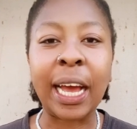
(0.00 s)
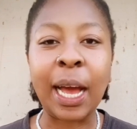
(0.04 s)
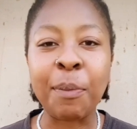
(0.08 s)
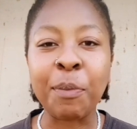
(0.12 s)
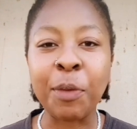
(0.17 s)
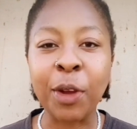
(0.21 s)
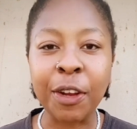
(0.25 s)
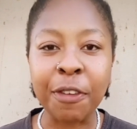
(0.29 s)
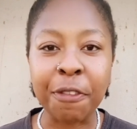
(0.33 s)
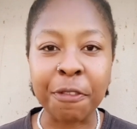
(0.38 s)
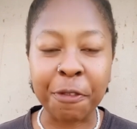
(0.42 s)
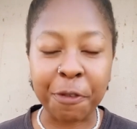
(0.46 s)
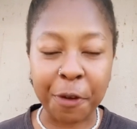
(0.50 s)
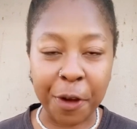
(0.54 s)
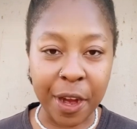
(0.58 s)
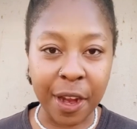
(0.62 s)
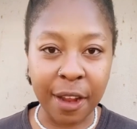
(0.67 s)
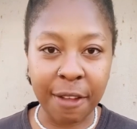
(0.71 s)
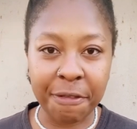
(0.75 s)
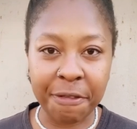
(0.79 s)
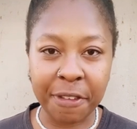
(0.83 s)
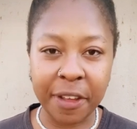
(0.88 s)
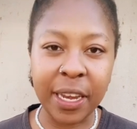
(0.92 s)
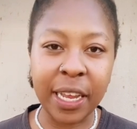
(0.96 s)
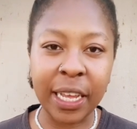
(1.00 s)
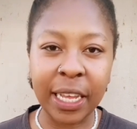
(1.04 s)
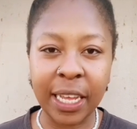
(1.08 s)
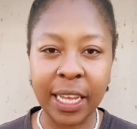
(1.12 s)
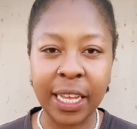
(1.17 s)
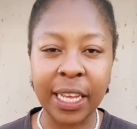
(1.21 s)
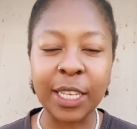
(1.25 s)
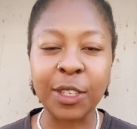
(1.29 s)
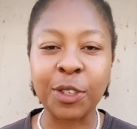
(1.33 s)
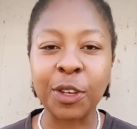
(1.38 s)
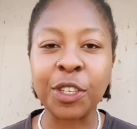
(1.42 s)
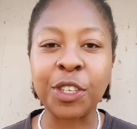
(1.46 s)
not very
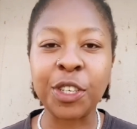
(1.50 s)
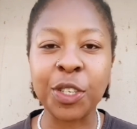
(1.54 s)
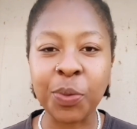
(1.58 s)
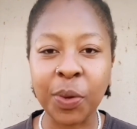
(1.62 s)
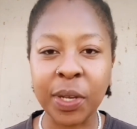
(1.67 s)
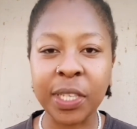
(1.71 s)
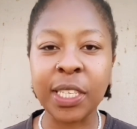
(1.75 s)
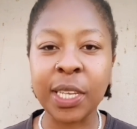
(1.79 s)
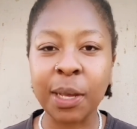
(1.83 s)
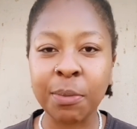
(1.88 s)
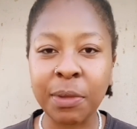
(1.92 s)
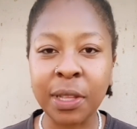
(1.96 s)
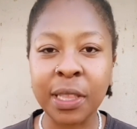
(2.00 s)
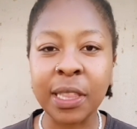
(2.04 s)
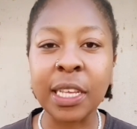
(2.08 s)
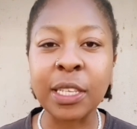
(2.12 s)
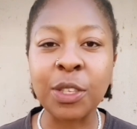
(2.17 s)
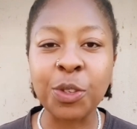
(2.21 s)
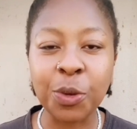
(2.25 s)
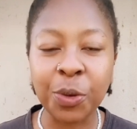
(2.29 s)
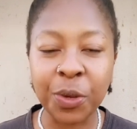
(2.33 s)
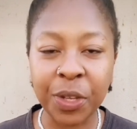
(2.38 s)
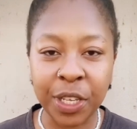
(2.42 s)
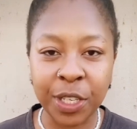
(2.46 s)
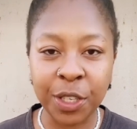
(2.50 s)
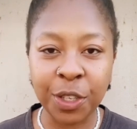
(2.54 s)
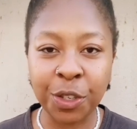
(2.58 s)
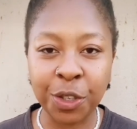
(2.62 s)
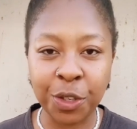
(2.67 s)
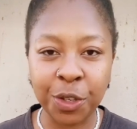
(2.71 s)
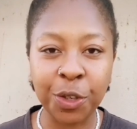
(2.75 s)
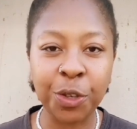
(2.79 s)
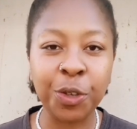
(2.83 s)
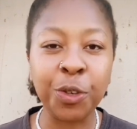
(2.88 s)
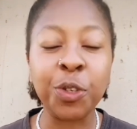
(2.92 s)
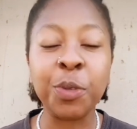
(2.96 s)
finicky, so I just want something that's so easy
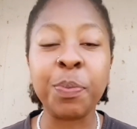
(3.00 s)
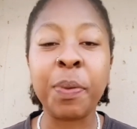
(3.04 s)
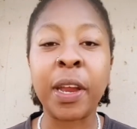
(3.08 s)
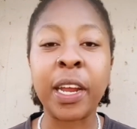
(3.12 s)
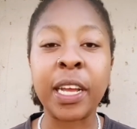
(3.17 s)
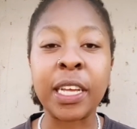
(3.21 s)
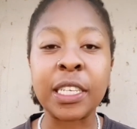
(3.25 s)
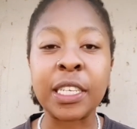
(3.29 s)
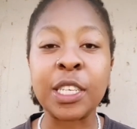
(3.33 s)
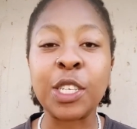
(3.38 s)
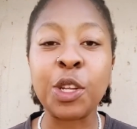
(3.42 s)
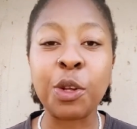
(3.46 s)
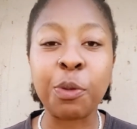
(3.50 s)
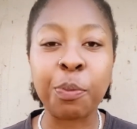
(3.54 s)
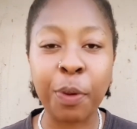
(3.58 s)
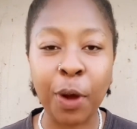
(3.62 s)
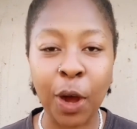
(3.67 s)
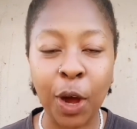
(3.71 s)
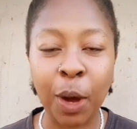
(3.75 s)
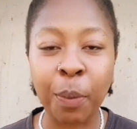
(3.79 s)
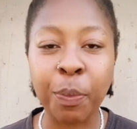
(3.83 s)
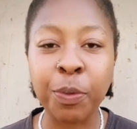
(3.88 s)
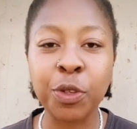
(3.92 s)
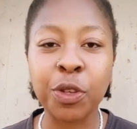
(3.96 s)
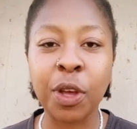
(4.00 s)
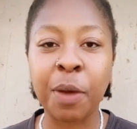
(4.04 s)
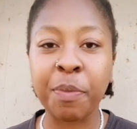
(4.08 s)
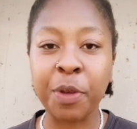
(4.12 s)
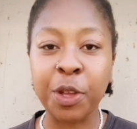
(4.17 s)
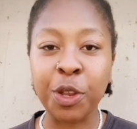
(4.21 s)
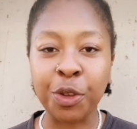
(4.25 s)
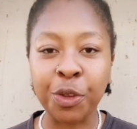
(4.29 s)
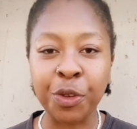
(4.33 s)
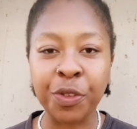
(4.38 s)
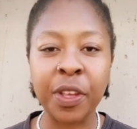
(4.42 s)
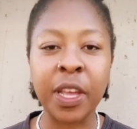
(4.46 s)
to use but I can still pop. So I've
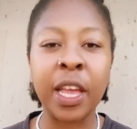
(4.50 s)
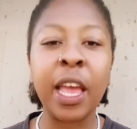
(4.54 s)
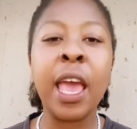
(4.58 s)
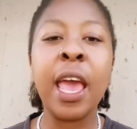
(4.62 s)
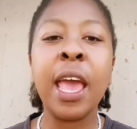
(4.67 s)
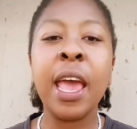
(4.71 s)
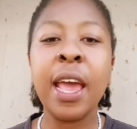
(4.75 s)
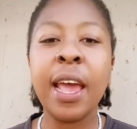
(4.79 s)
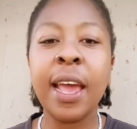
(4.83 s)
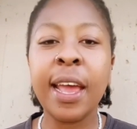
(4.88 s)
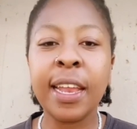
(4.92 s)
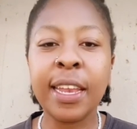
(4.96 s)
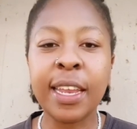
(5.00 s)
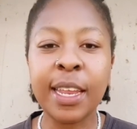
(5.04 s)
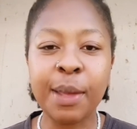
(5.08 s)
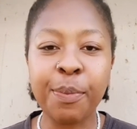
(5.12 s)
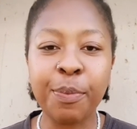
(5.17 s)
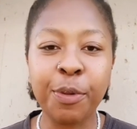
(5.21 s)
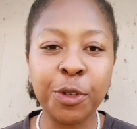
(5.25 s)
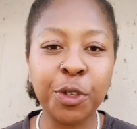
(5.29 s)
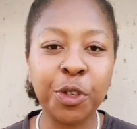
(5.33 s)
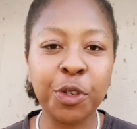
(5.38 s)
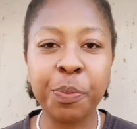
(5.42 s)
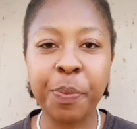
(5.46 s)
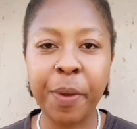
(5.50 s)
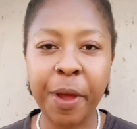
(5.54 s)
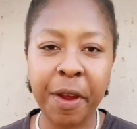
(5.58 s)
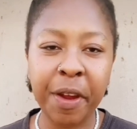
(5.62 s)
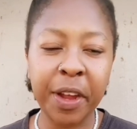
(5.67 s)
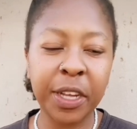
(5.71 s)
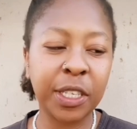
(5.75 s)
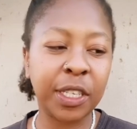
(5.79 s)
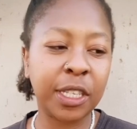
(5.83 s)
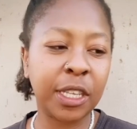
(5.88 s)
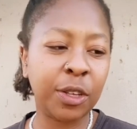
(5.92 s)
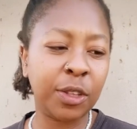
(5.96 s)
been using the Bunju
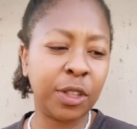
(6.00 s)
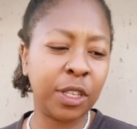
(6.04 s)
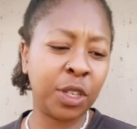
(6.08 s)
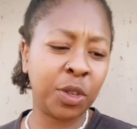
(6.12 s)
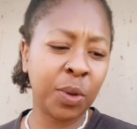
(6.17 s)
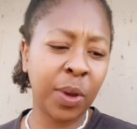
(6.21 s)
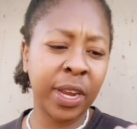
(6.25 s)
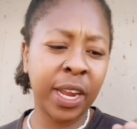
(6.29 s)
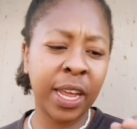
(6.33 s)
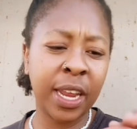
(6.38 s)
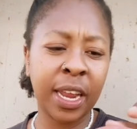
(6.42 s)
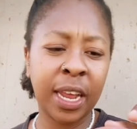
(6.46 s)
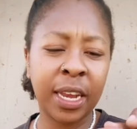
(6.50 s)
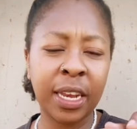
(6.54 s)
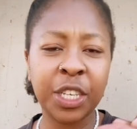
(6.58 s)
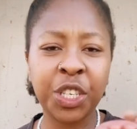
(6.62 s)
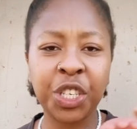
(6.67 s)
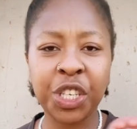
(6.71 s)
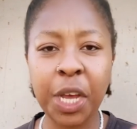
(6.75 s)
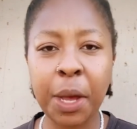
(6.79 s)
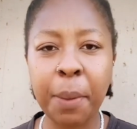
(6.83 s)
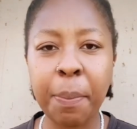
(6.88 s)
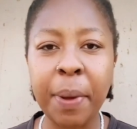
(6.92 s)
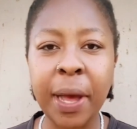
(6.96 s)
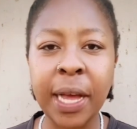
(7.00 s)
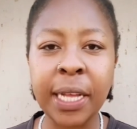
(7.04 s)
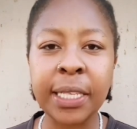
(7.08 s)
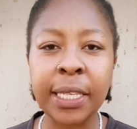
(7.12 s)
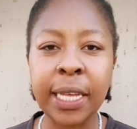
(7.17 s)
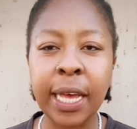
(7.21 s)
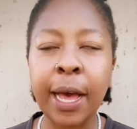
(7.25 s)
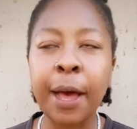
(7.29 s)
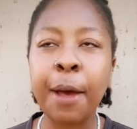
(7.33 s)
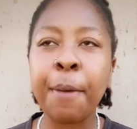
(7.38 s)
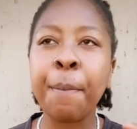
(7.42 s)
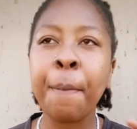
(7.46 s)
Berries, this one in Alicia
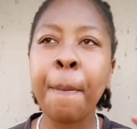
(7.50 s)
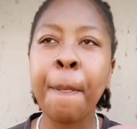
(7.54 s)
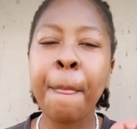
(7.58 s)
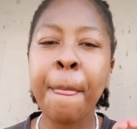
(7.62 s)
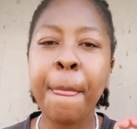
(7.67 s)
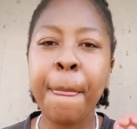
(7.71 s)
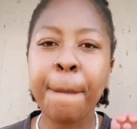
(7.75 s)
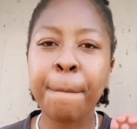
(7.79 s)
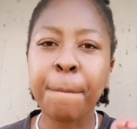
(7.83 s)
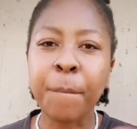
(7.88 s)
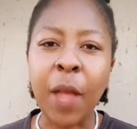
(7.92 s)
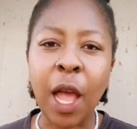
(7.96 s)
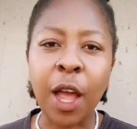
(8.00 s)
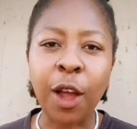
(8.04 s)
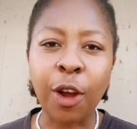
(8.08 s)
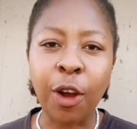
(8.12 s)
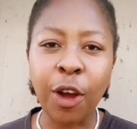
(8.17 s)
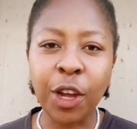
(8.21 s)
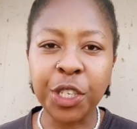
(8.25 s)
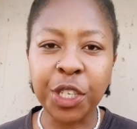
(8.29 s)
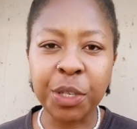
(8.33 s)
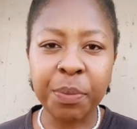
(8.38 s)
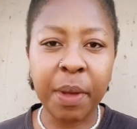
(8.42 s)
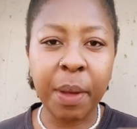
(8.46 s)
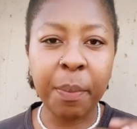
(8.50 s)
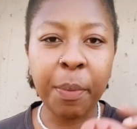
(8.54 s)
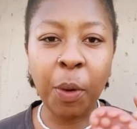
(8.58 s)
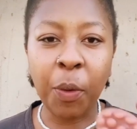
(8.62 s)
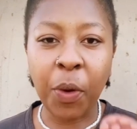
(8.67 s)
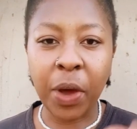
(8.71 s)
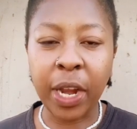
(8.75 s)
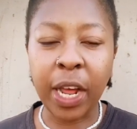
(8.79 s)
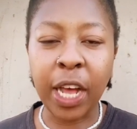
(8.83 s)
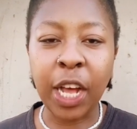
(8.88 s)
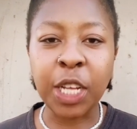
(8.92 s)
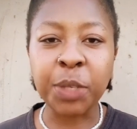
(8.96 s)
Butter. I can't remember
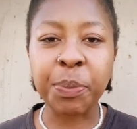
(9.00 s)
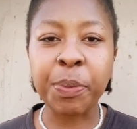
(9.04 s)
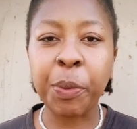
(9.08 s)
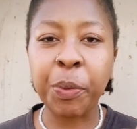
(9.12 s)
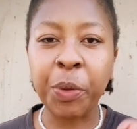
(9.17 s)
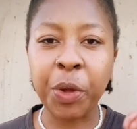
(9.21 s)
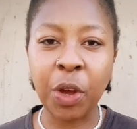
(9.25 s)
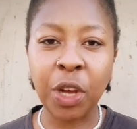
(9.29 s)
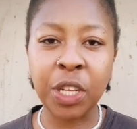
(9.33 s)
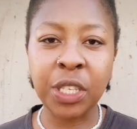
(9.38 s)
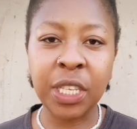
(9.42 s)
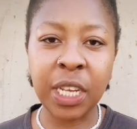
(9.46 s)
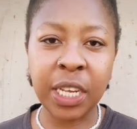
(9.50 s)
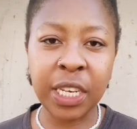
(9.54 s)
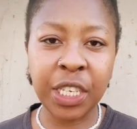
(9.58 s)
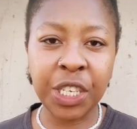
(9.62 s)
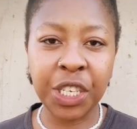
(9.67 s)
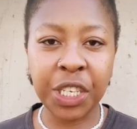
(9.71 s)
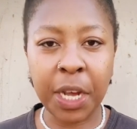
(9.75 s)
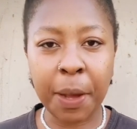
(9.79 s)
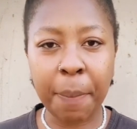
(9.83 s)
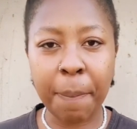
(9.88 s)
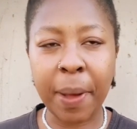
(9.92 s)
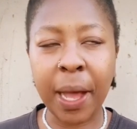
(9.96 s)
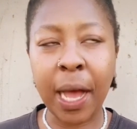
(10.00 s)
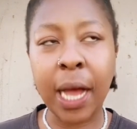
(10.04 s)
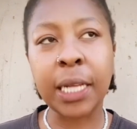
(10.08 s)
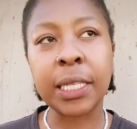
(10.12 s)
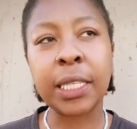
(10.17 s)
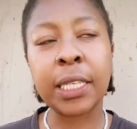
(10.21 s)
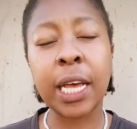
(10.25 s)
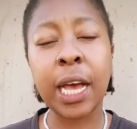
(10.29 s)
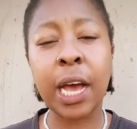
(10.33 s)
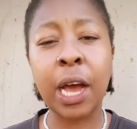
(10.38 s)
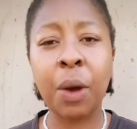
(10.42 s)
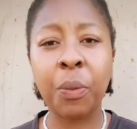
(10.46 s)
what else, but we got Tadi Shea
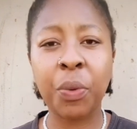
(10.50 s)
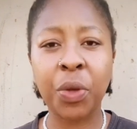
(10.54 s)
Butter,